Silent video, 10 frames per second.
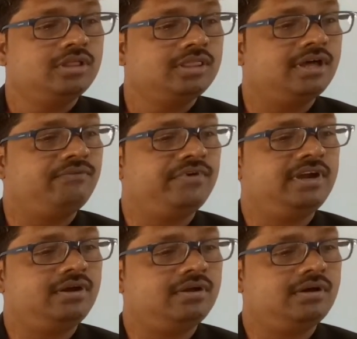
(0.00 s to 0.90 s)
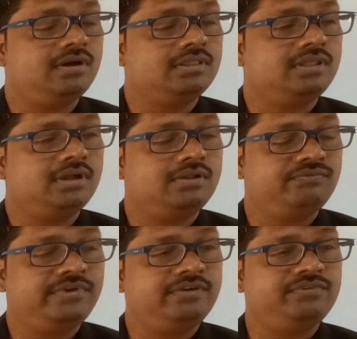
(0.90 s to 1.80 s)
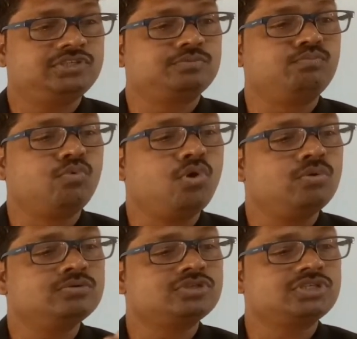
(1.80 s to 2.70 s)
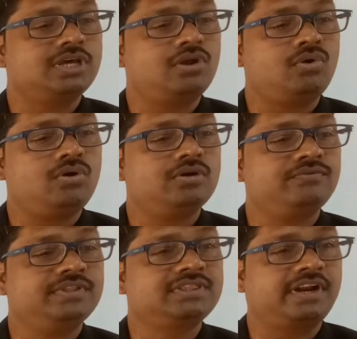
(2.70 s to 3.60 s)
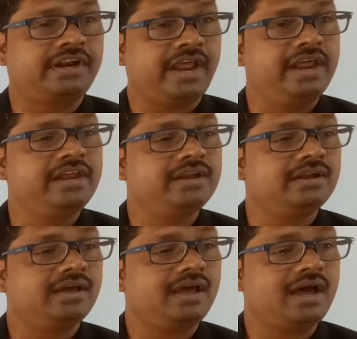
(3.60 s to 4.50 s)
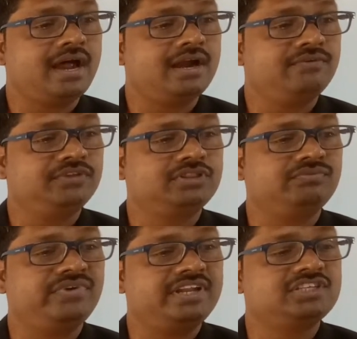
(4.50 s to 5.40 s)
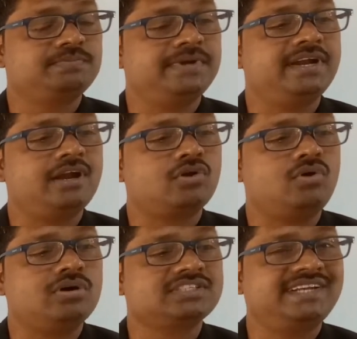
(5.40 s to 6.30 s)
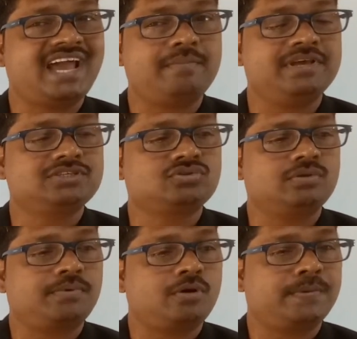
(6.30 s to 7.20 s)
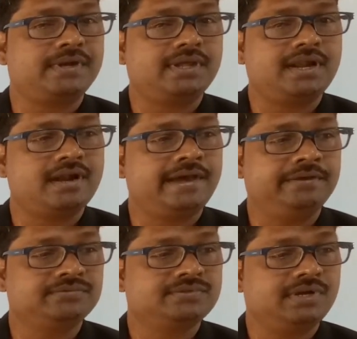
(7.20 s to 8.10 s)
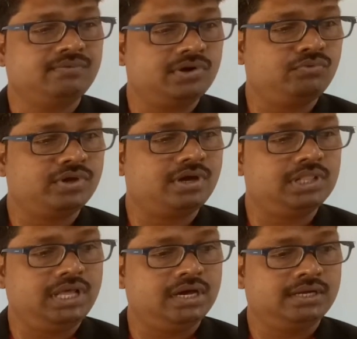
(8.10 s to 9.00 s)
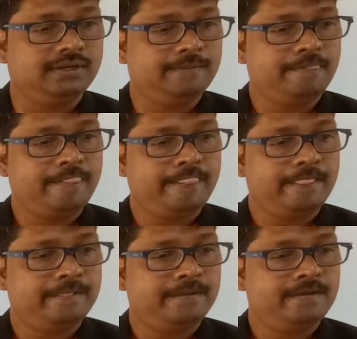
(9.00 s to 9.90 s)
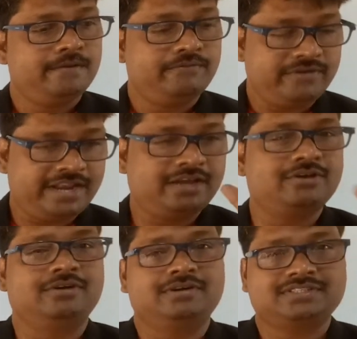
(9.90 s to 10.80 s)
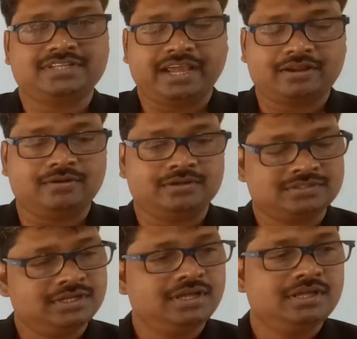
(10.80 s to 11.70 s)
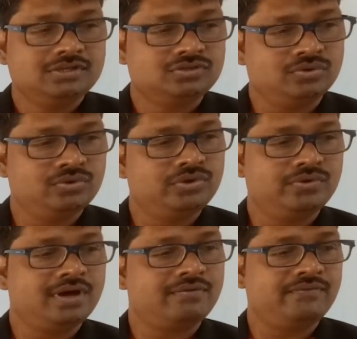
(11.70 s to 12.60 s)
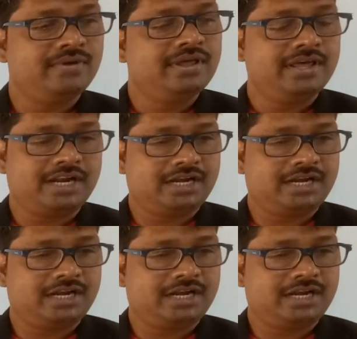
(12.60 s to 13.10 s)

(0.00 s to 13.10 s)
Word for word: the wind, uh, the wind which moves along with rain and with very speed and cause damage to the property and lives. And what do we call that? Cyclone. Very good. Cyclones. So you are